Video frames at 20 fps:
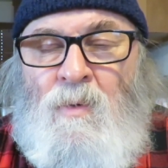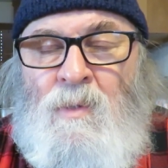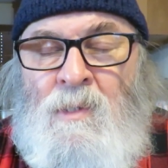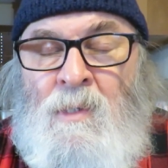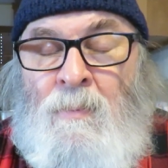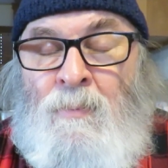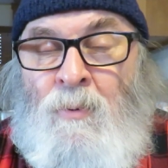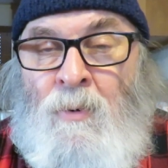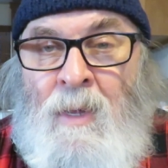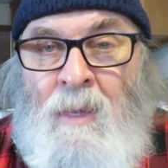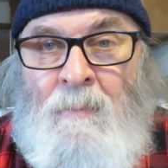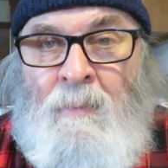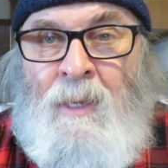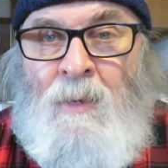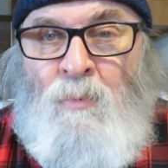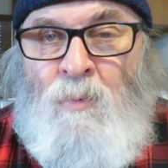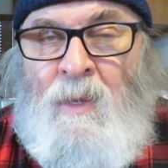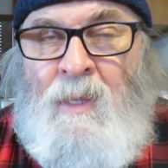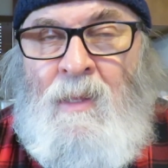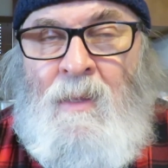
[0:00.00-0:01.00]

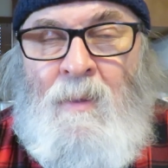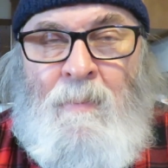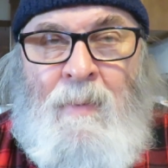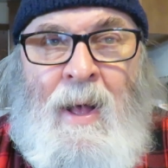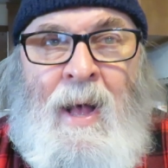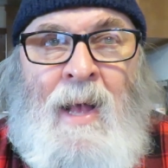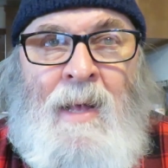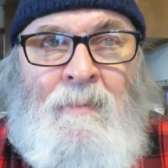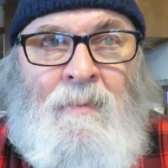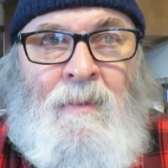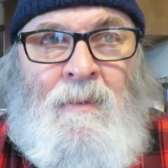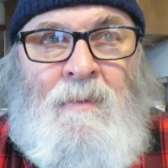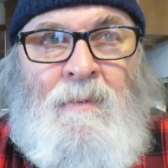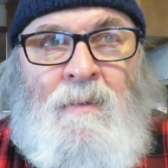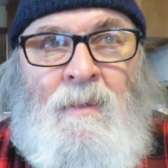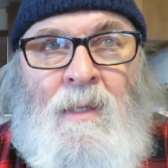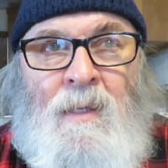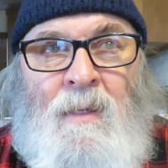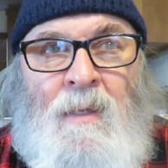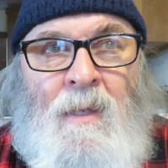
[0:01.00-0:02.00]
supremely read the Bible.
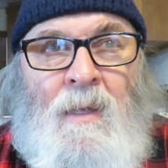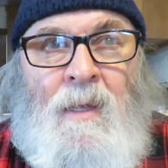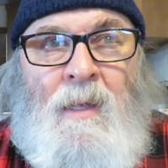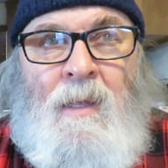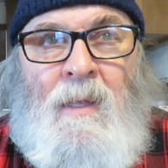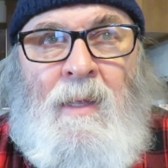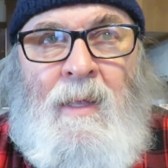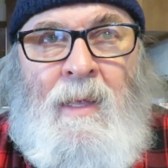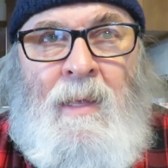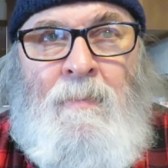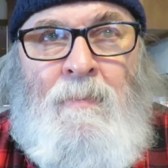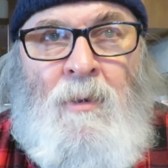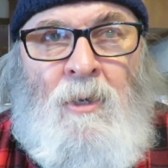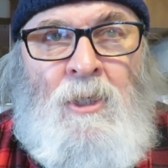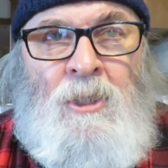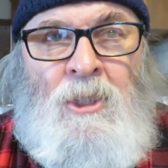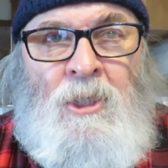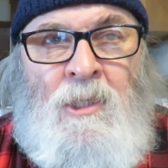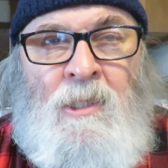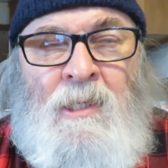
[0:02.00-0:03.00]
The,
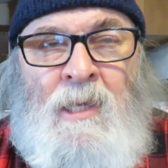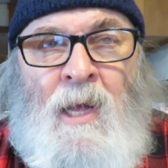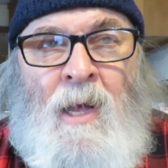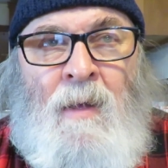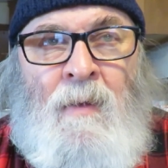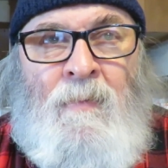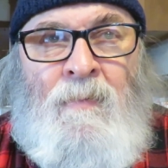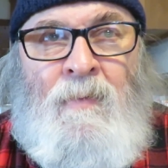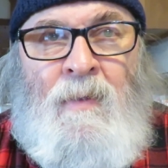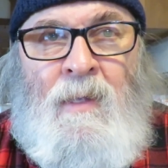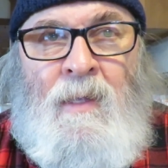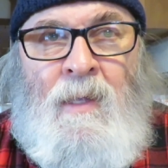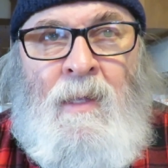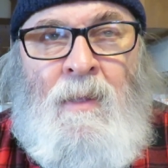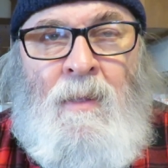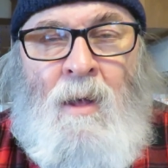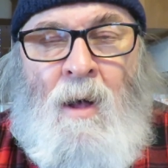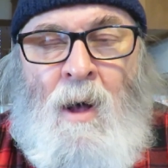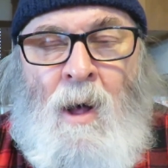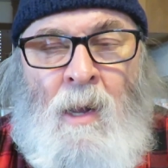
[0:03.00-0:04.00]
immerse yourself
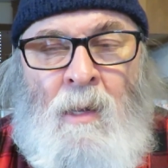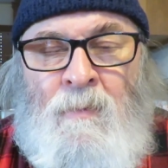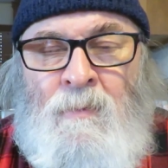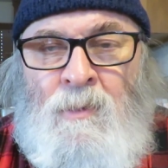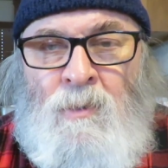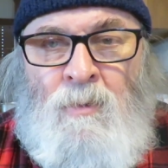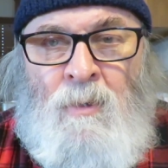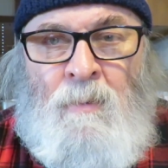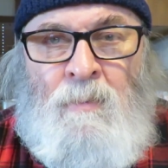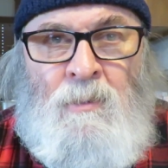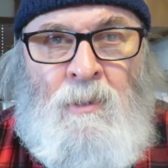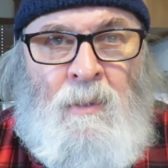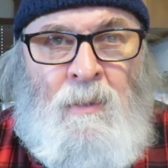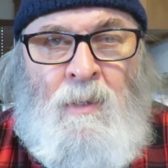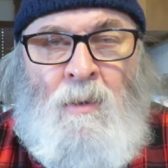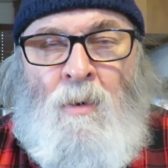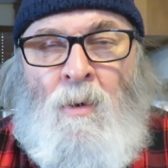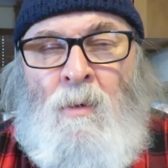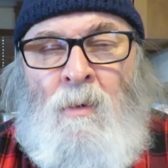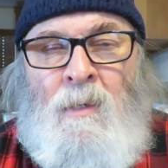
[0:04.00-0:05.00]
in all of Scripture,
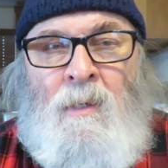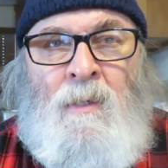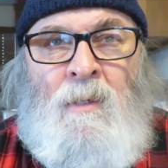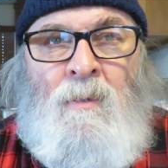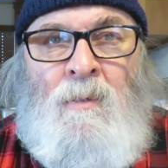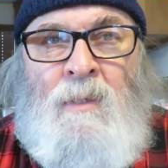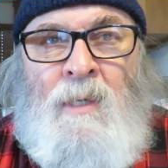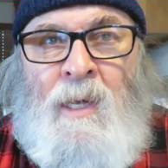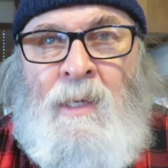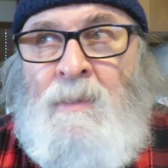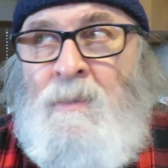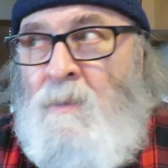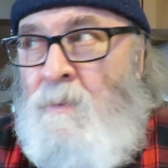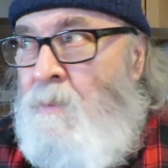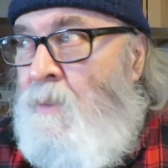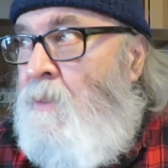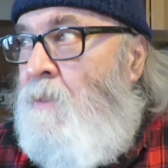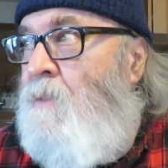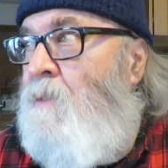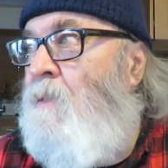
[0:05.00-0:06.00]
the Old and New
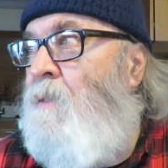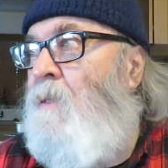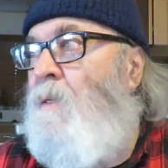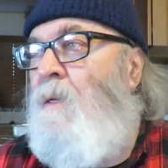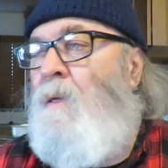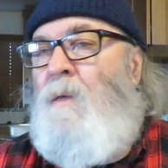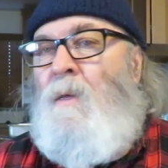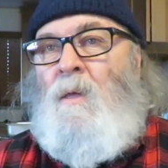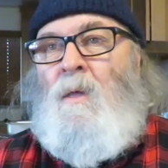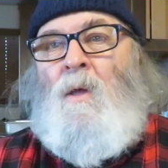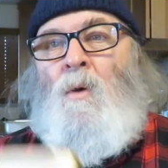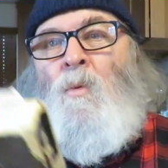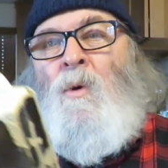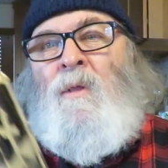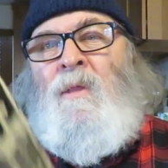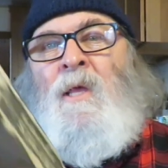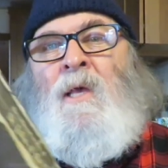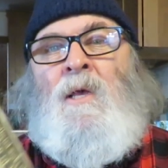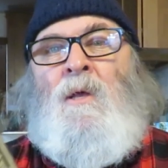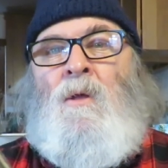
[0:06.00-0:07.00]
Testament.
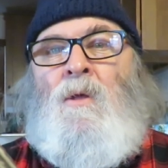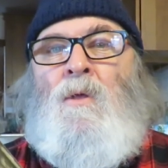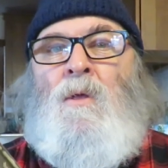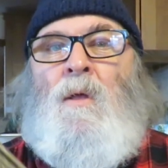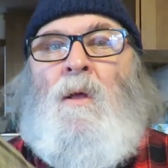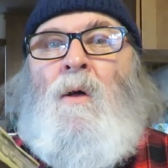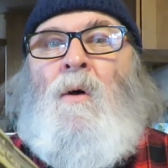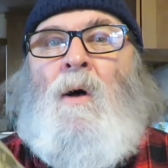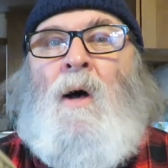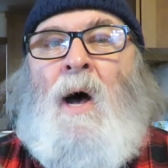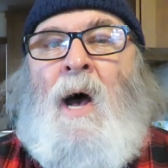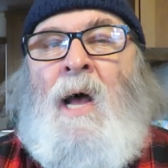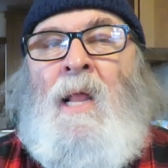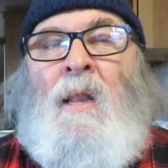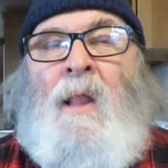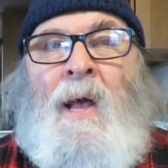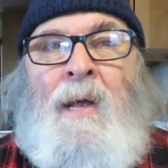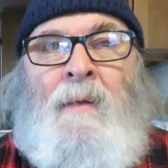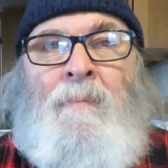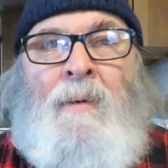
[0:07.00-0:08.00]
One thing I
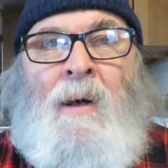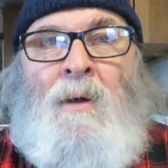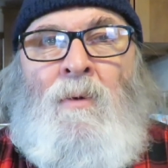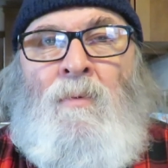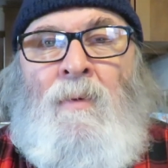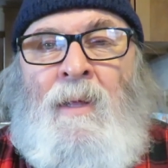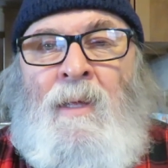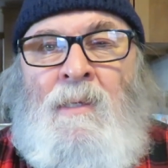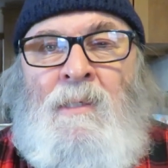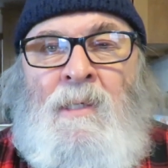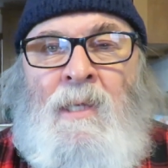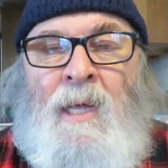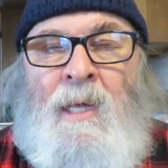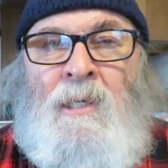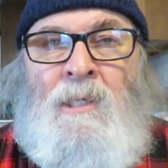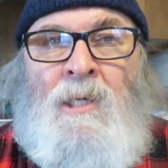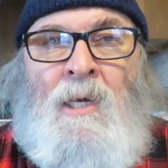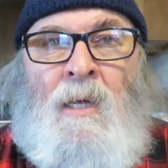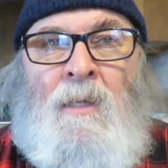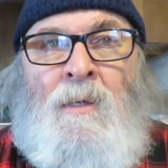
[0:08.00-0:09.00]
like about reading
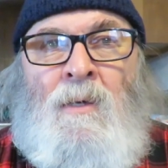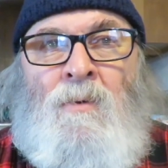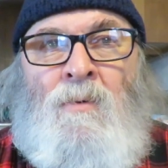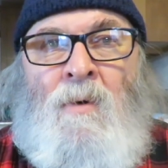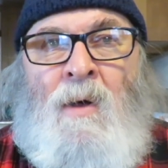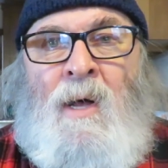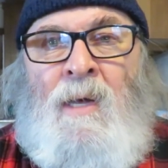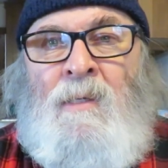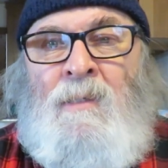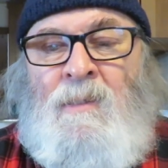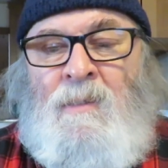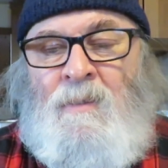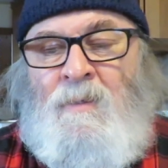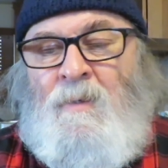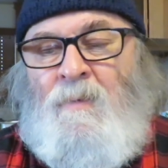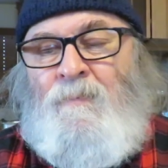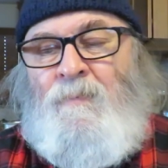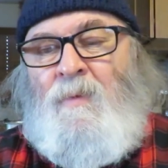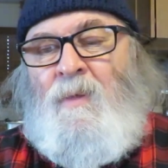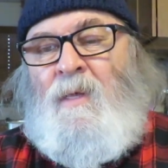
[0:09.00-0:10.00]
St. John the Cross
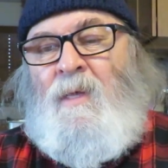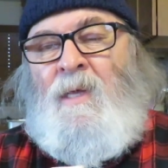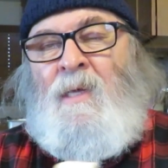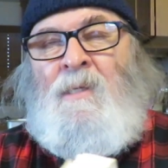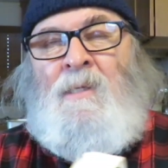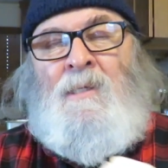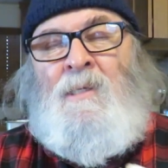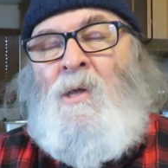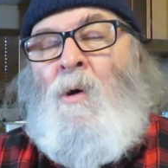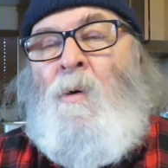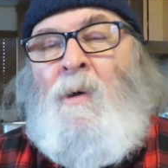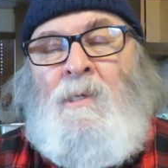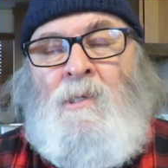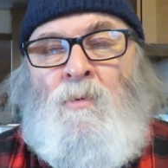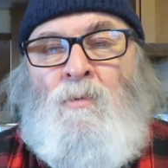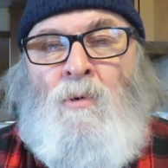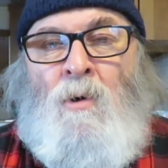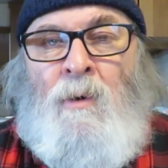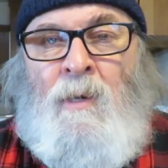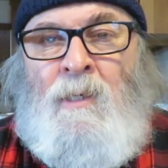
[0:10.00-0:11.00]
is he's always
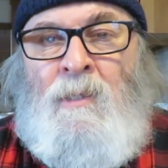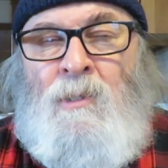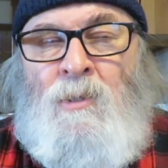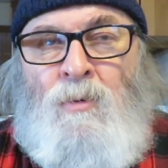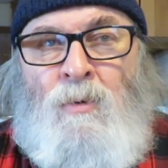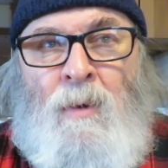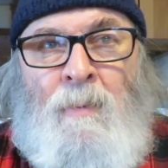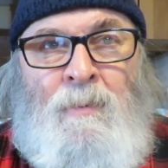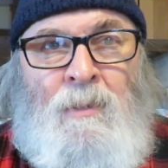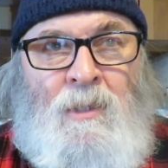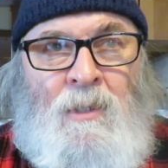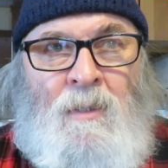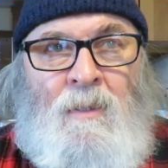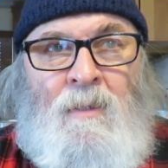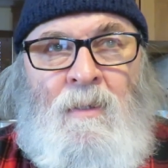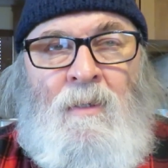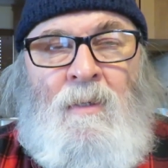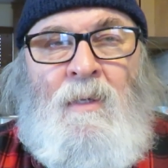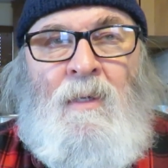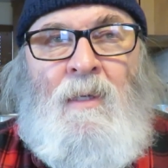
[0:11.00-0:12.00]
quoting Scripture.